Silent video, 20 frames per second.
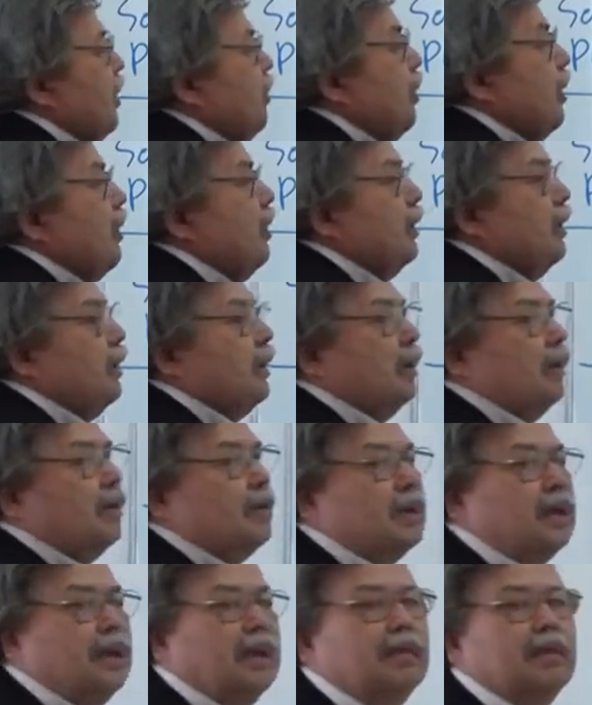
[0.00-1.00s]
a product
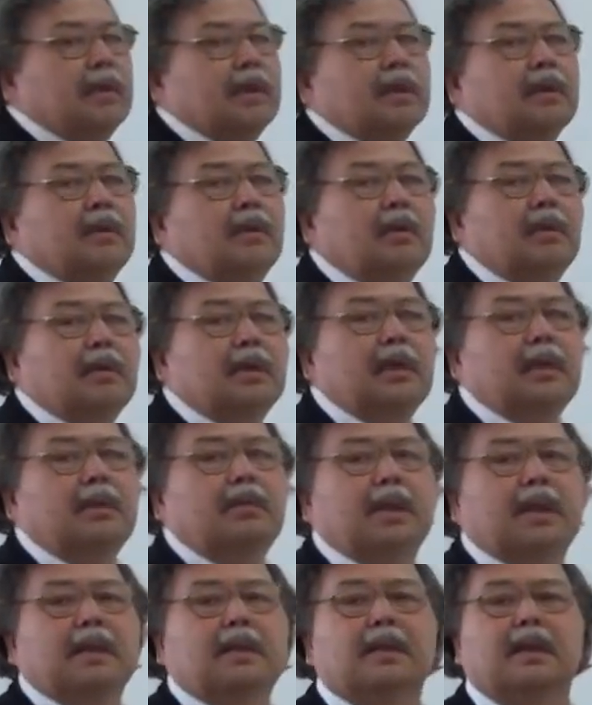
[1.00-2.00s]
of something called d
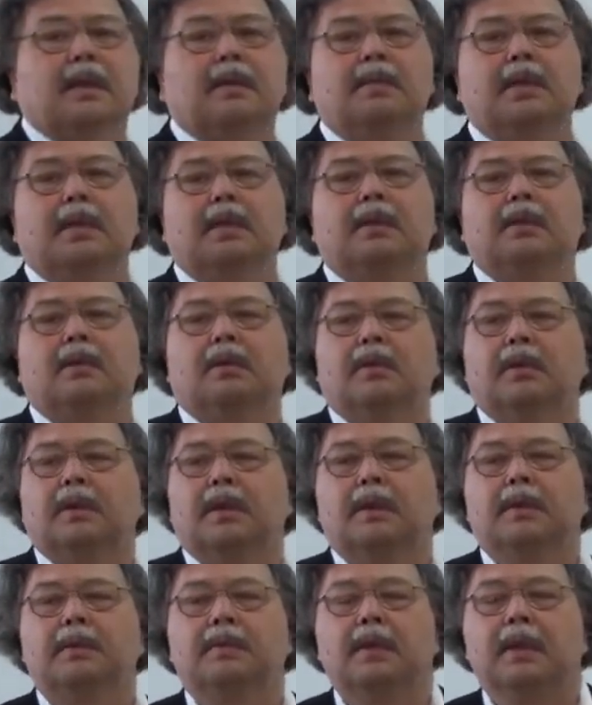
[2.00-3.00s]
by something called
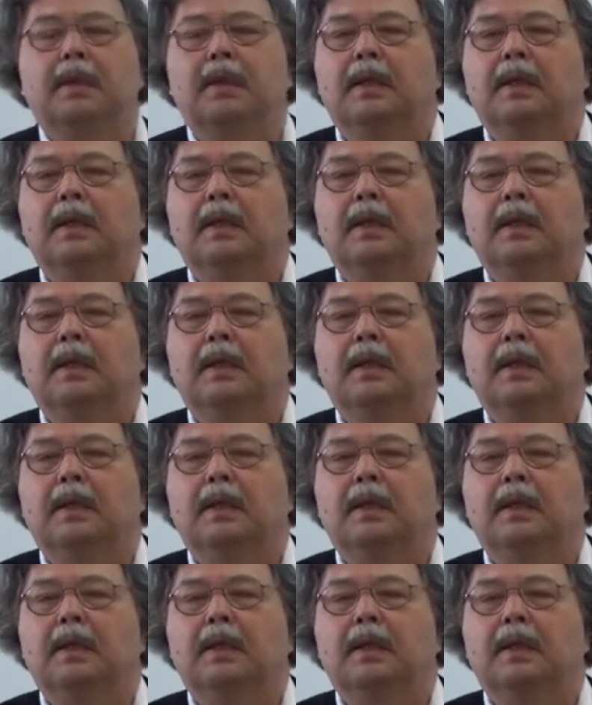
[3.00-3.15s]
f.